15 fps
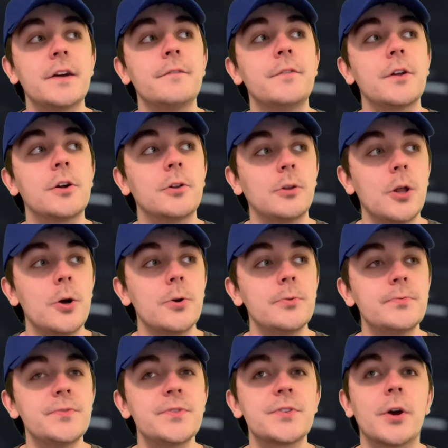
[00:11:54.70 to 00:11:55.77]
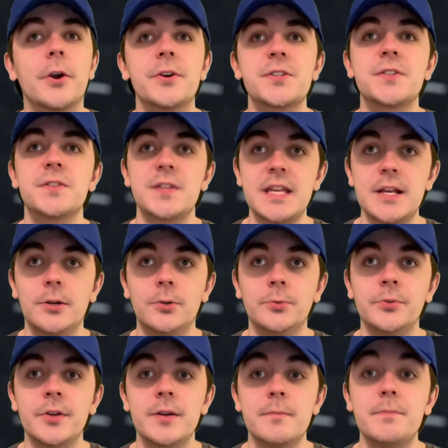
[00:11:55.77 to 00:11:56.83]
of the clones are
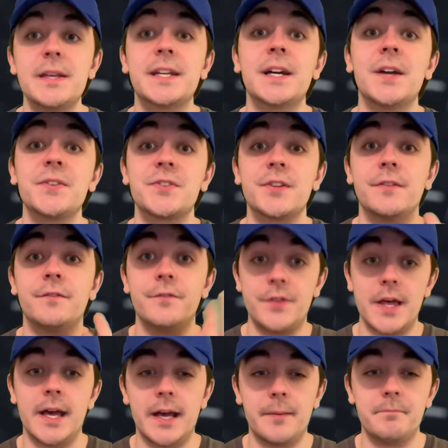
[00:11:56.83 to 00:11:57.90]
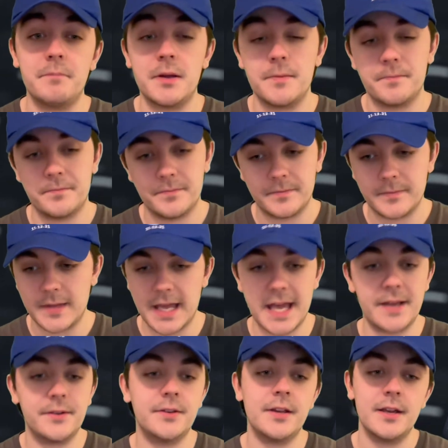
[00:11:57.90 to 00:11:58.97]
sealed because of them.
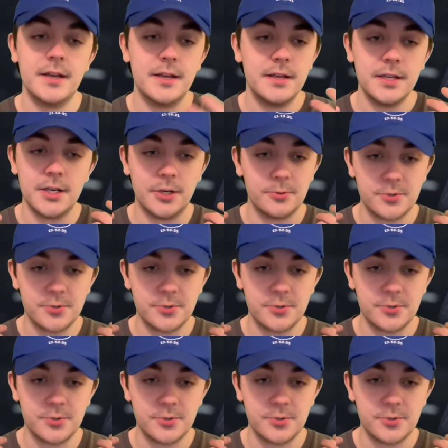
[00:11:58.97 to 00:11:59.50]
And, you know,